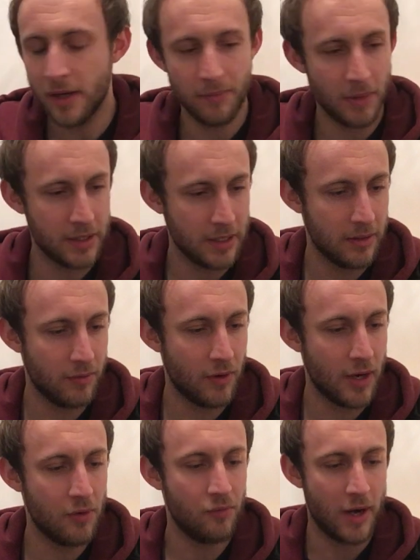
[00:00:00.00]
Am I doing the
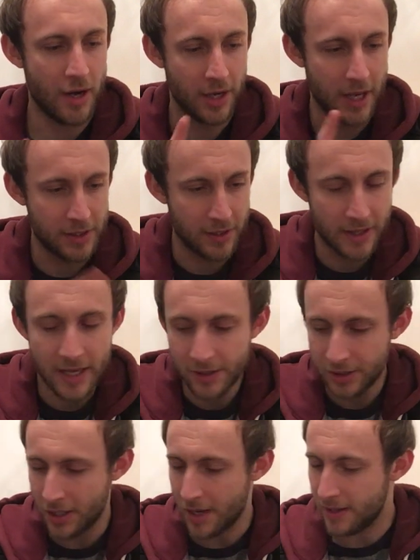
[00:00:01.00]
right? Oh, right, okay, so
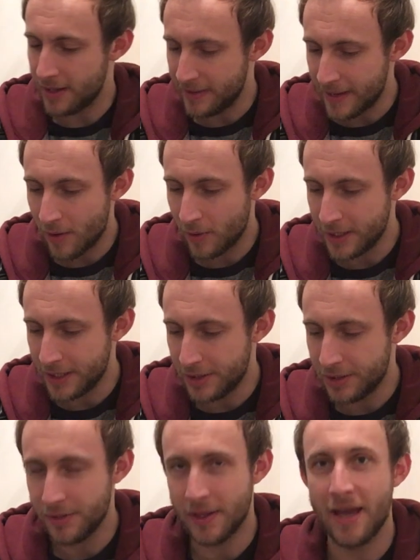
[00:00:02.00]
that's done. Now I need
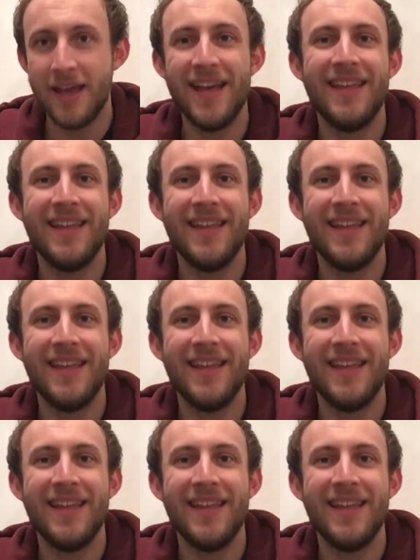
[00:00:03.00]
to do that.